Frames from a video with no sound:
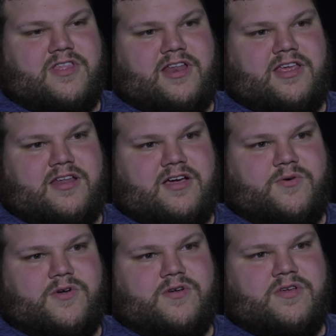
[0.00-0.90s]
lady in
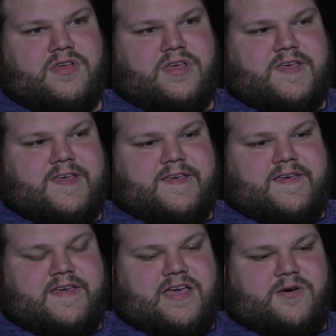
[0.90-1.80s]
our
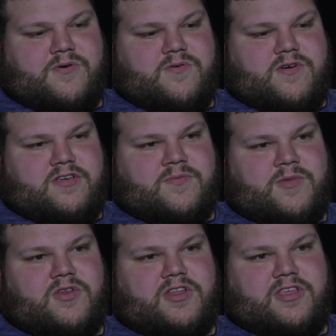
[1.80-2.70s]
our uh,
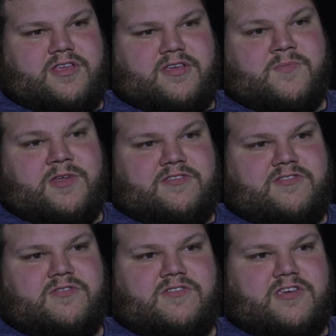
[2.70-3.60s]
community that committed
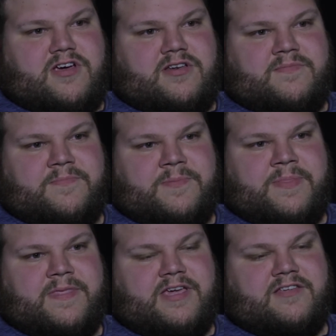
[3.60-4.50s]
suicide,
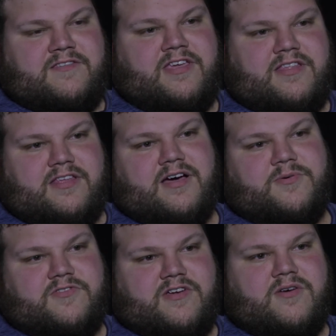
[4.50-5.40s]
and this kid that I
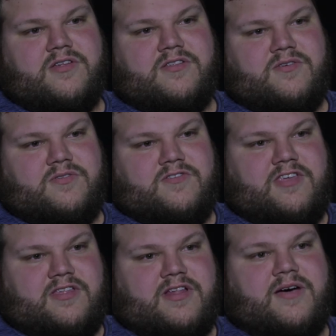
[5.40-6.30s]
was talking to, this
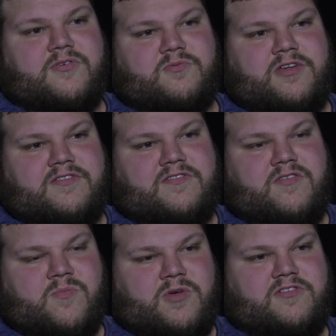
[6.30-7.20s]
kid that I was witness
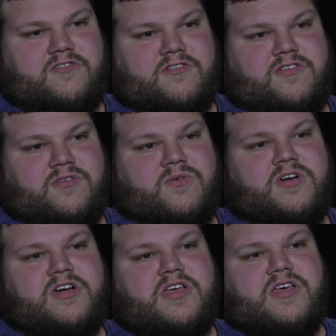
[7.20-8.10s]
to, ministering to,
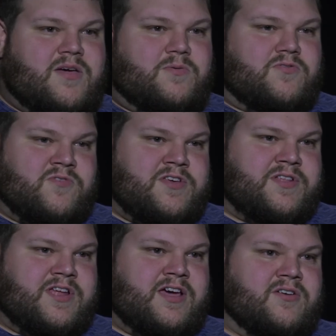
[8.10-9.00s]
and was
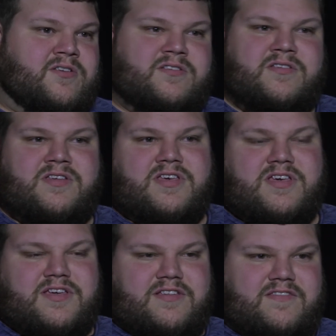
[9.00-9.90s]
reaching out and
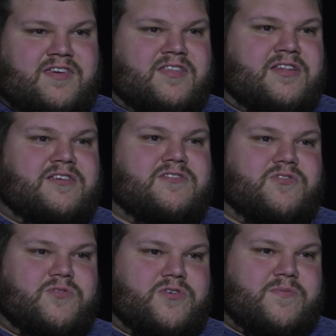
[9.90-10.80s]
telling his
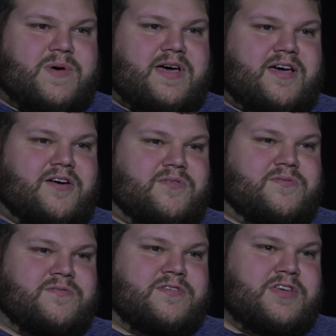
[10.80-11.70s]
story about how
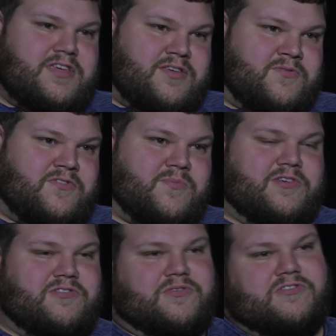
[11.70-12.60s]
he used to
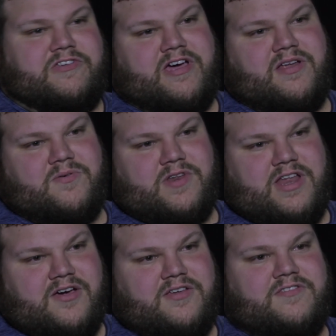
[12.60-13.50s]
be suicidal and
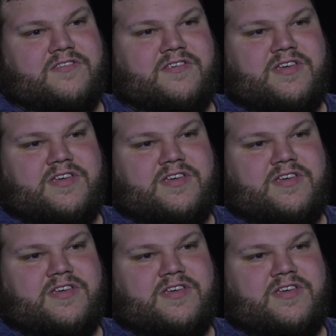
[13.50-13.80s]
now he's